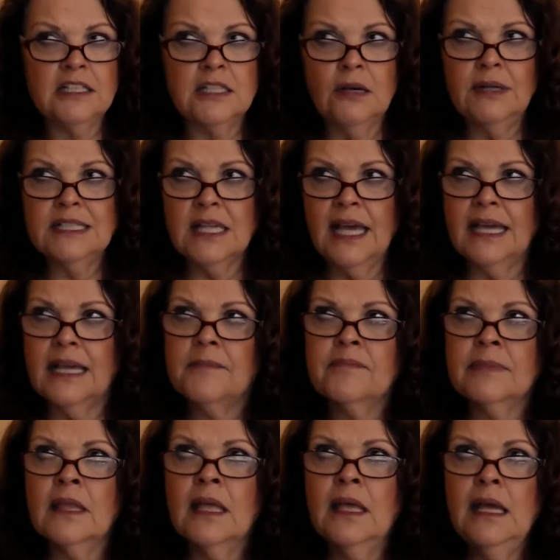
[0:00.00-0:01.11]
So it's like,
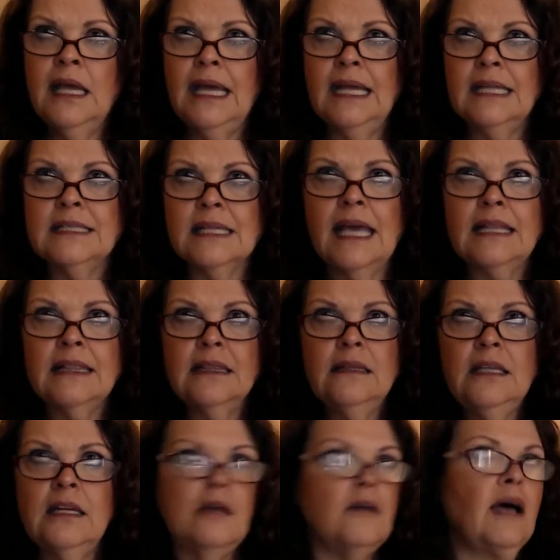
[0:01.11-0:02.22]
it's like,
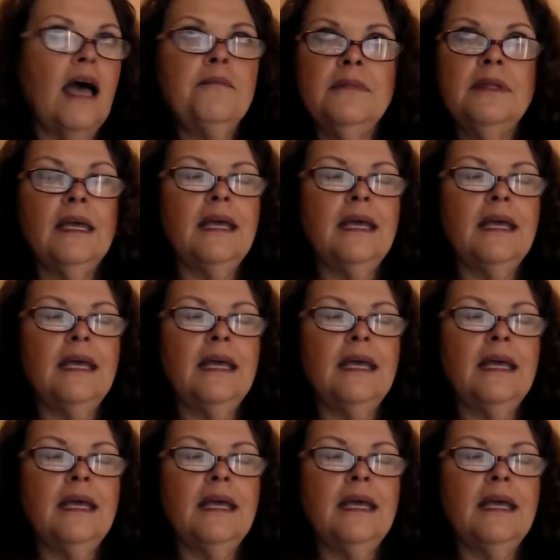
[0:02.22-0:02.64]
you know, I,